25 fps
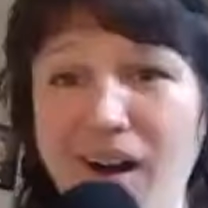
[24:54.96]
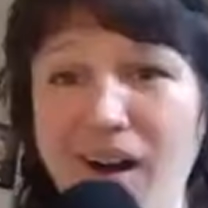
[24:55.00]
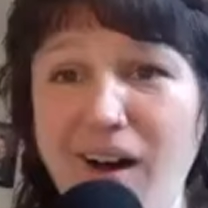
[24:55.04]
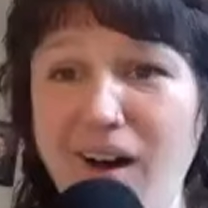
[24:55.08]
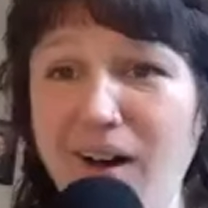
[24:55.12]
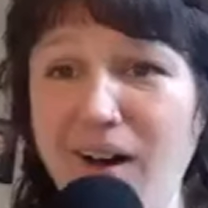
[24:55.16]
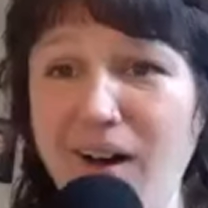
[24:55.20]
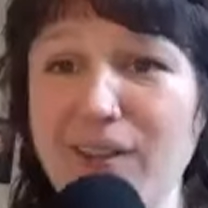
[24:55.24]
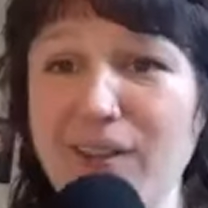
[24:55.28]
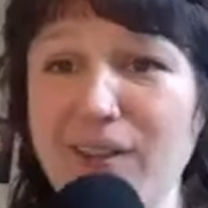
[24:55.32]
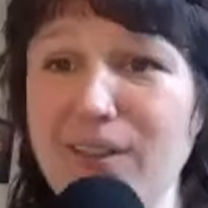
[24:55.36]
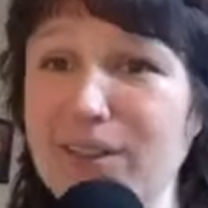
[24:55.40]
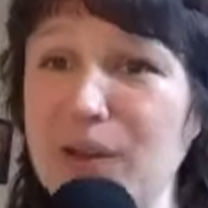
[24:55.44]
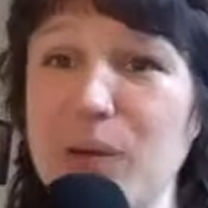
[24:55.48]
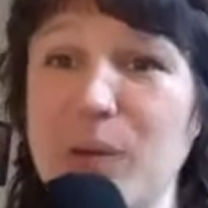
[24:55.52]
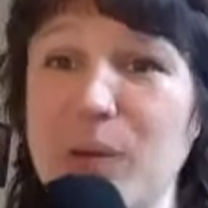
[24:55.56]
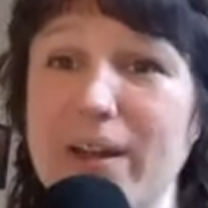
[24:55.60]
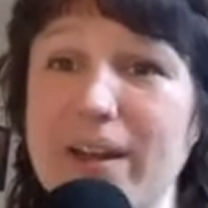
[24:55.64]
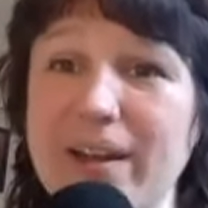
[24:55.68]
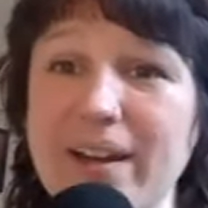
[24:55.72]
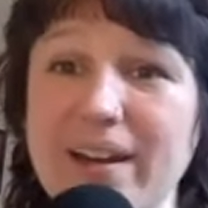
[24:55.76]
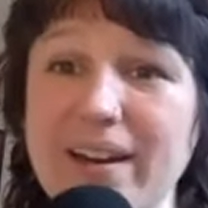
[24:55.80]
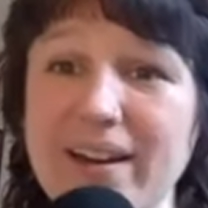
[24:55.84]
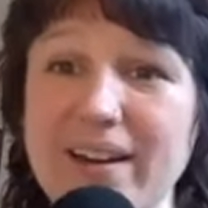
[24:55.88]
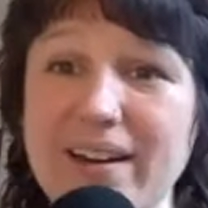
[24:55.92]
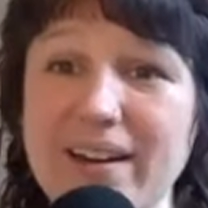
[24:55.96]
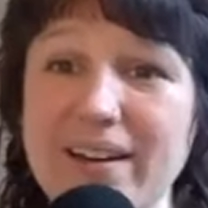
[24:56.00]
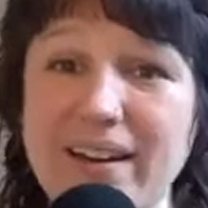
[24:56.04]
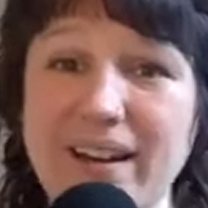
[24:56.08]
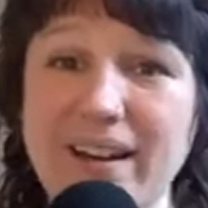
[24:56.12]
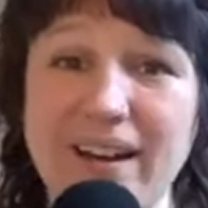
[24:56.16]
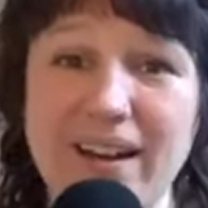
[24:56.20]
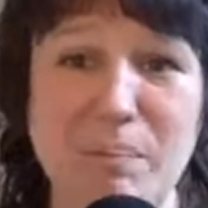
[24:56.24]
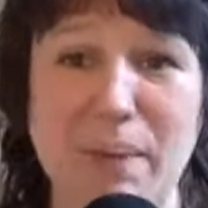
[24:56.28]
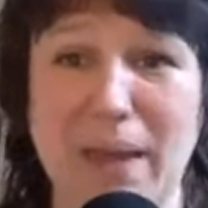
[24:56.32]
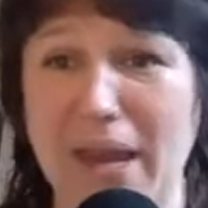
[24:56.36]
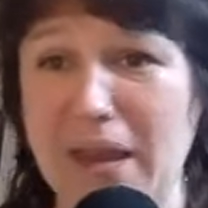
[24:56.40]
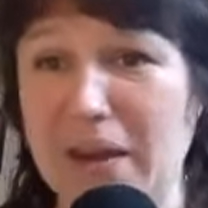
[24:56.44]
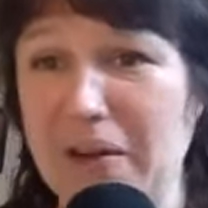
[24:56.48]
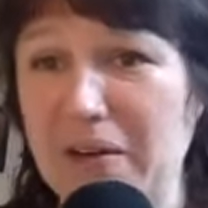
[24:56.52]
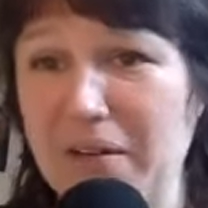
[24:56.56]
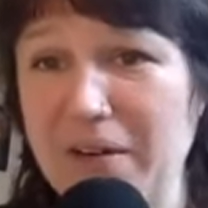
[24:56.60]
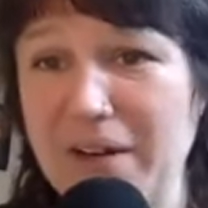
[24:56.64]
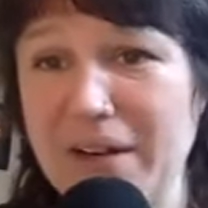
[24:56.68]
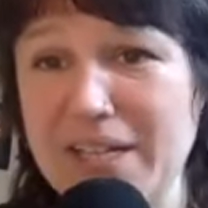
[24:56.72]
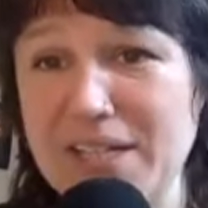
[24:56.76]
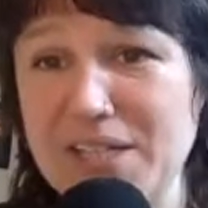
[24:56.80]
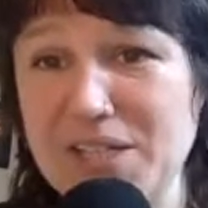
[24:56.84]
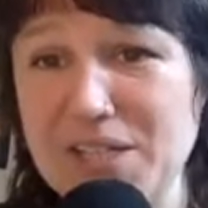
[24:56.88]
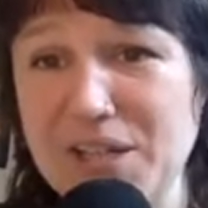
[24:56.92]
all the queer
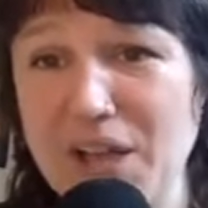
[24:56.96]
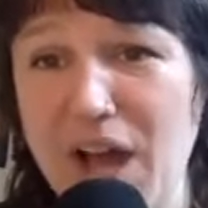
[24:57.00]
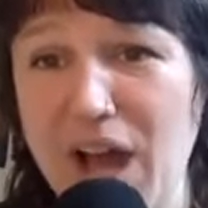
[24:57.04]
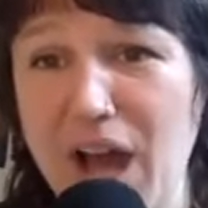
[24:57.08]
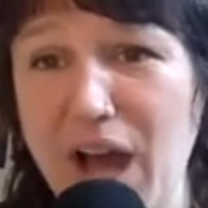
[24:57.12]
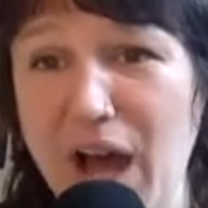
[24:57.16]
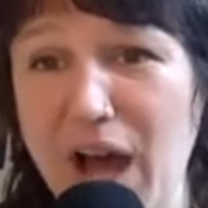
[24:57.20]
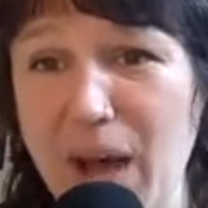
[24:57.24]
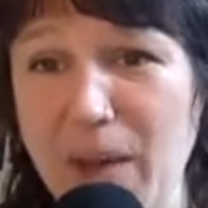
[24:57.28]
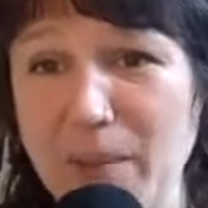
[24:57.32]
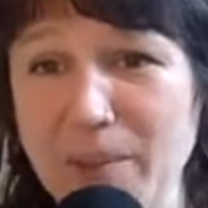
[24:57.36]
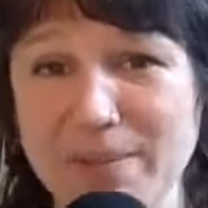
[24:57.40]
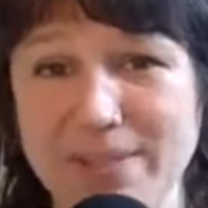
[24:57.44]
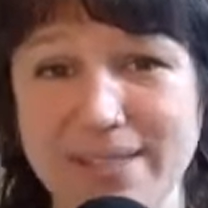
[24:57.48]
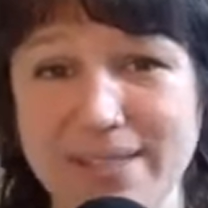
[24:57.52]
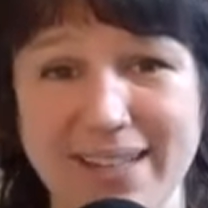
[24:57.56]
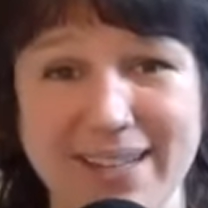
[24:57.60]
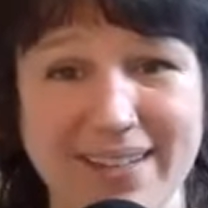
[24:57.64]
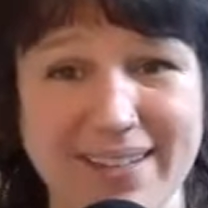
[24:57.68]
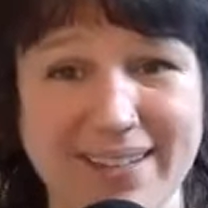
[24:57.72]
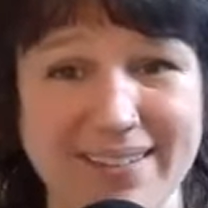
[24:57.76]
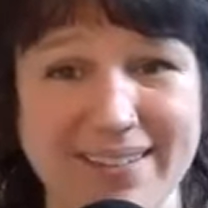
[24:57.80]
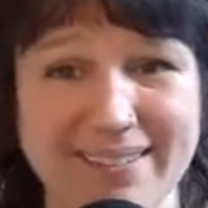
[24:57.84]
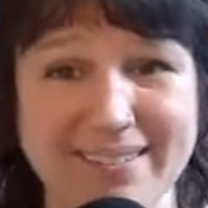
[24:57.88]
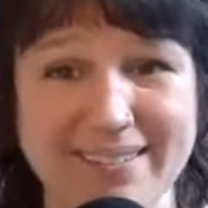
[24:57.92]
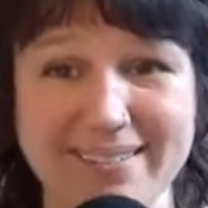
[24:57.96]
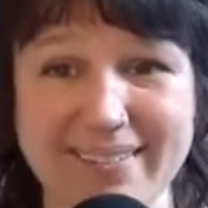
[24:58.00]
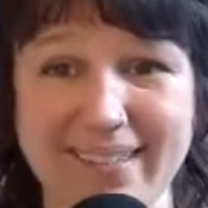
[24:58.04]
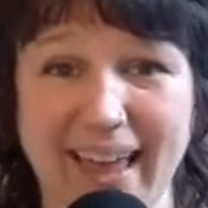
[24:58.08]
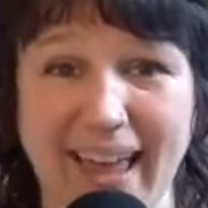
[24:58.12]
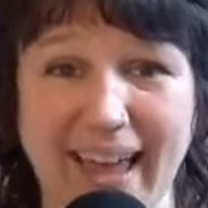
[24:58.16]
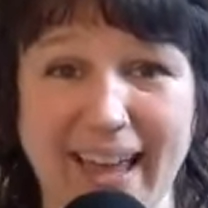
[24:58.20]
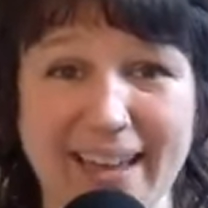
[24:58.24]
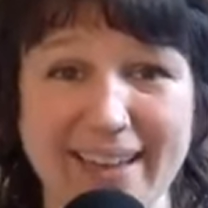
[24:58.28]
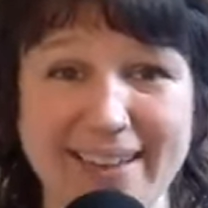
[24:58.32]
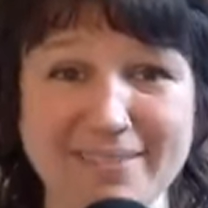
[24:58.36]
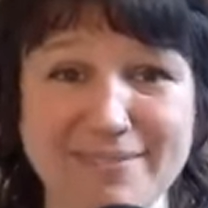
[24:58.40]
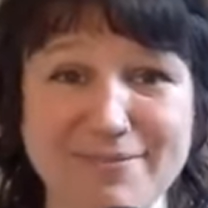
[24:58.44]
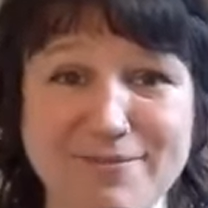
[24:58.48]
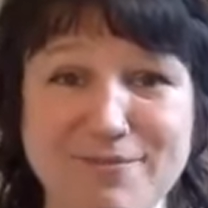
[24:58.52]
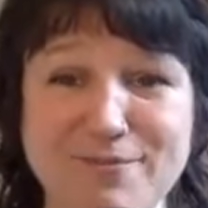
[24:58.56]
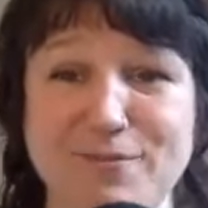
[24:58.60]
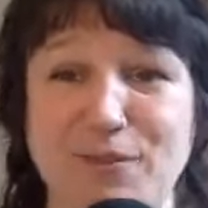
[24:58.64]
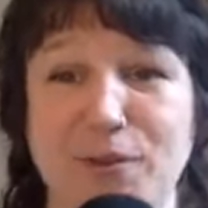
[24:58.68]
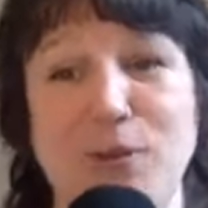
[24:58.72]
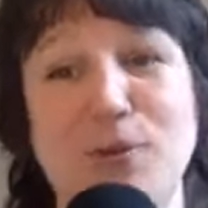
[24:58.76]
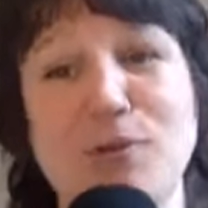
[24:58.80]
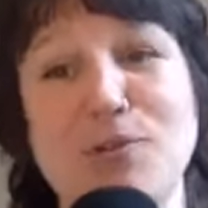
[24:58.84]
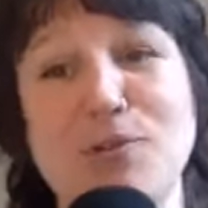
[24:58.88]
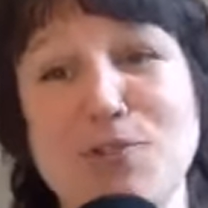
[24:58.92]
bakery shops and like
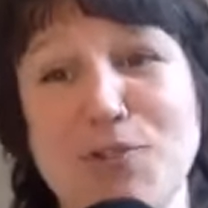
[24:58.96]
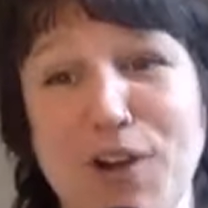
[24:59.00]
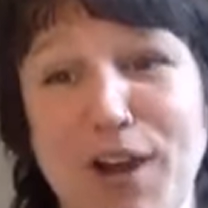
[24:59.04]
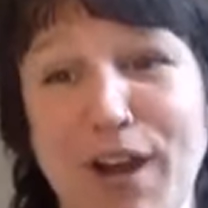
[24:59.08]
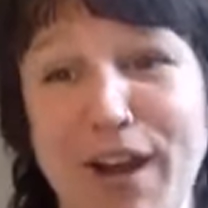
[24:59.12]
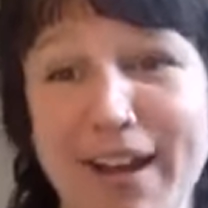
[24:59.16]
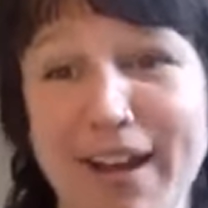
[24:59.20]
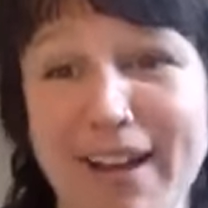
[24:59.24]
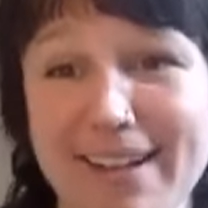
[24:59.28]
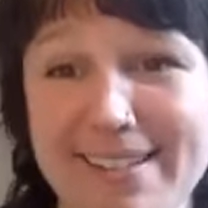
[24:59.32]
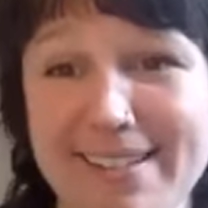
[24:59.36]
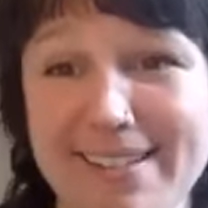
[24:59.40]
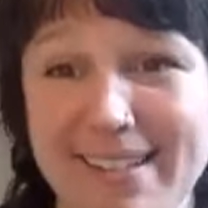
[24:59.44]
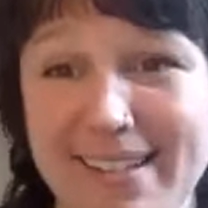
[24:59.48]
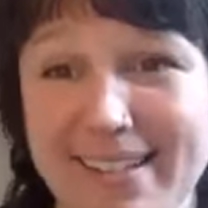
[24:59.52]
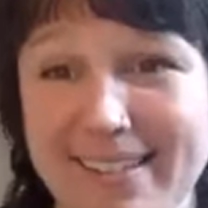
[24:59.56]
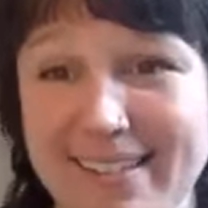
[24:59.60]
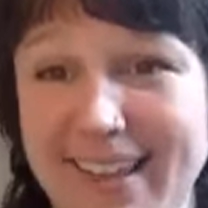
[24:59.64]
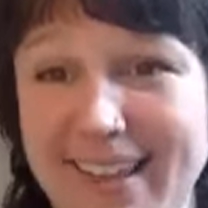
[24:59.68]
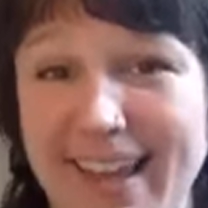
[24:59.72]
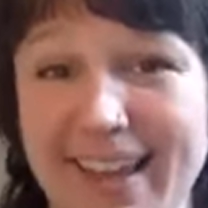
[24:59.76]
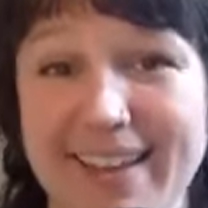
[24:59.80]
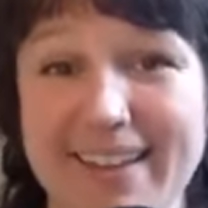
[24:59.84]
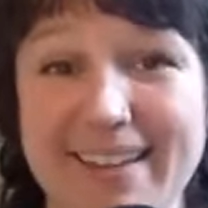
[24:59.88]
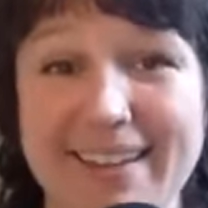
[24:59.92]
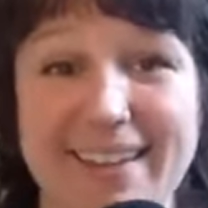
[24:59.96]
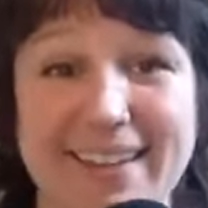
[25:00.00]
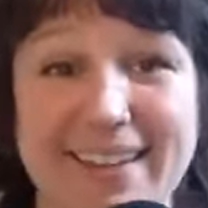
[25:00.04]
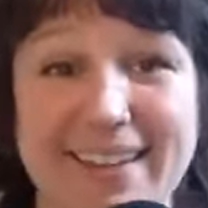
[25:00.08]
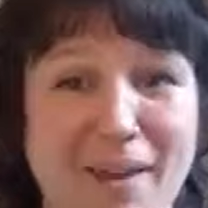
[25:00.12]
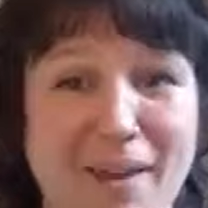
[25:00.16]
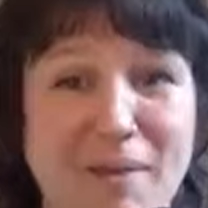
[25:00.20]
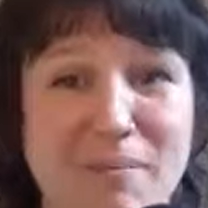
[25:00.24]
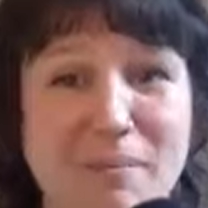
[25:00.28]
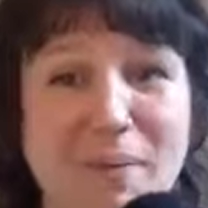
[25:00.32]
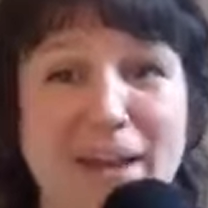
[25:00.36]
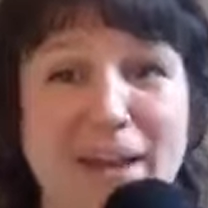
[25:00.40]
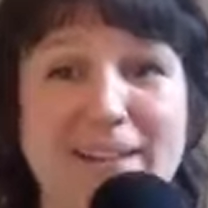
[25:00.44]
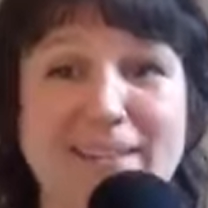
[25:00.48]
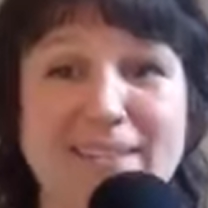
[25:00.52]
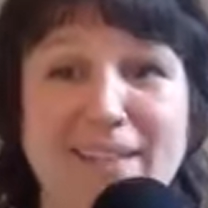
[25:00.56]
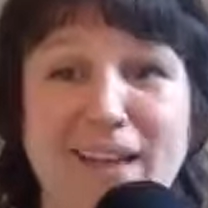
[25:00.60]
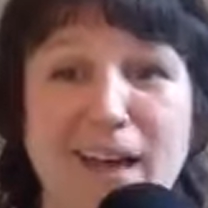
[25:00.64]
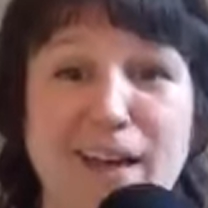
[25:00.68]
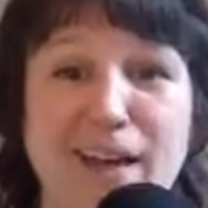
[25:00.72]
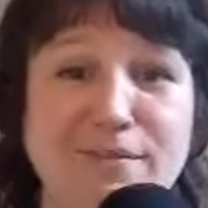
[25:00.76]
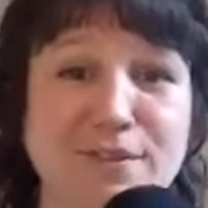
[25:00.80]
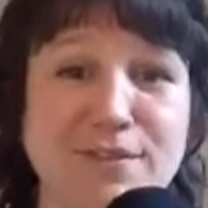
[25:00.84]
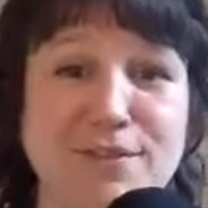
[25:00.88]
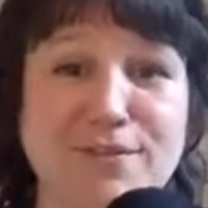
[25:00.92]
food trucks and like get my
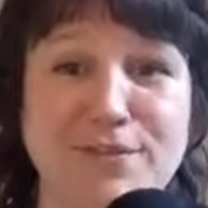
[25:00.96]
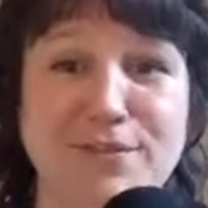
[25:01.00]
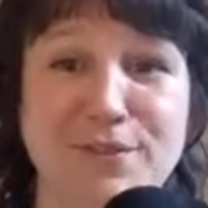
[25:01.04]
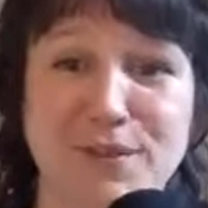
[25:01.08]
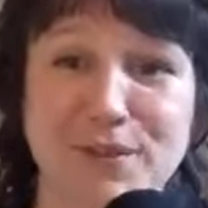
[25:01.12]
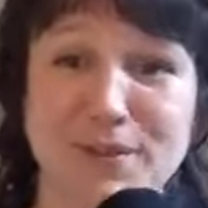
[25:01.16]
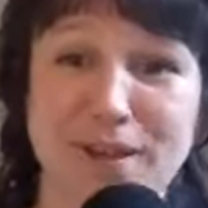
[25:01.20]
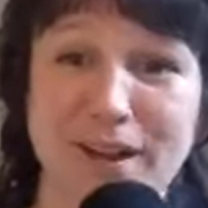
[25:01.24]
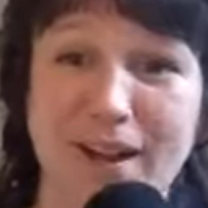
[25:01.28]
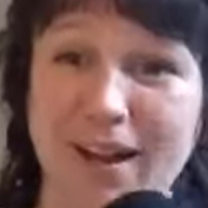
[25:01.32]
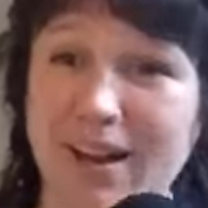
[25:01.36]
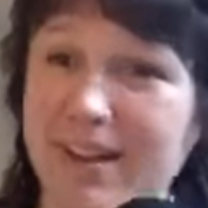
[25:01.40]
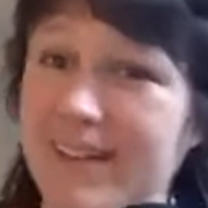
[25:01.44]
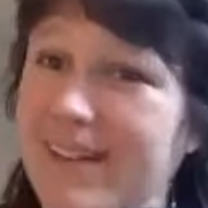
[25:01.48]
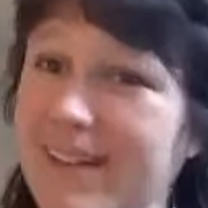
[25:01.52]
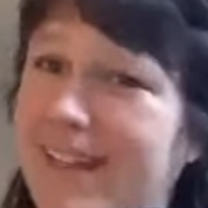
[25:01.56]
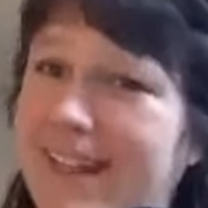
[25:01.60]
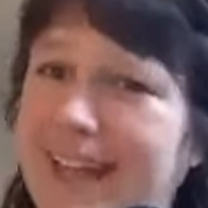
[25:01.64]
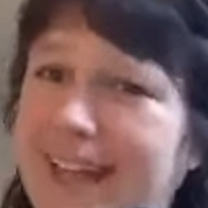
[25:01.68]
love of food on?